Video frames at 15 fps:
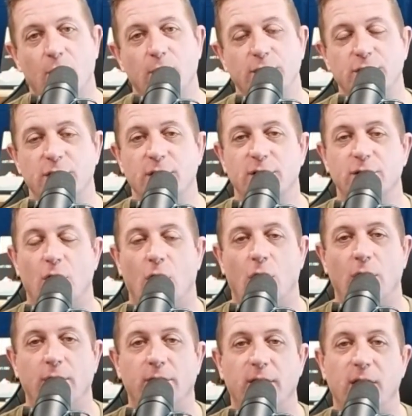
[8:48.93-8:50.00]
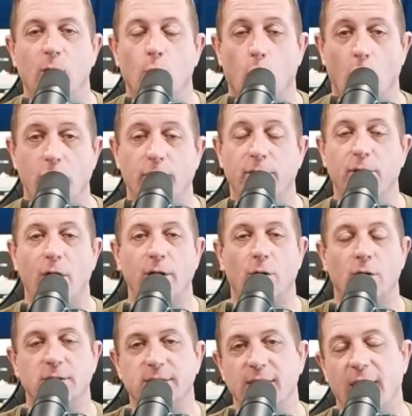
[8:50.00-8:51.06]
which is on the waterfront
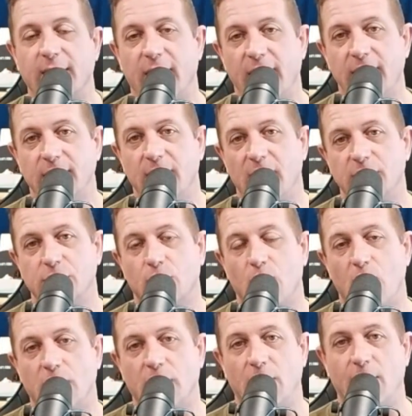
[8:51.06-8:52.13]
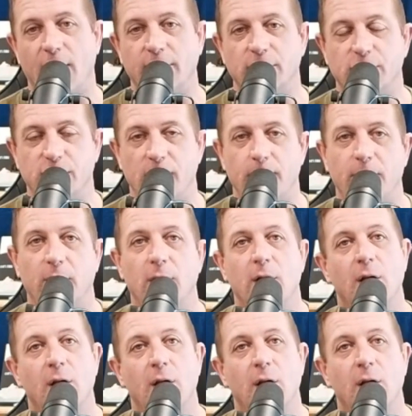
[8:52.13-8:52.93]
on deck 8 as you're walking around the ship.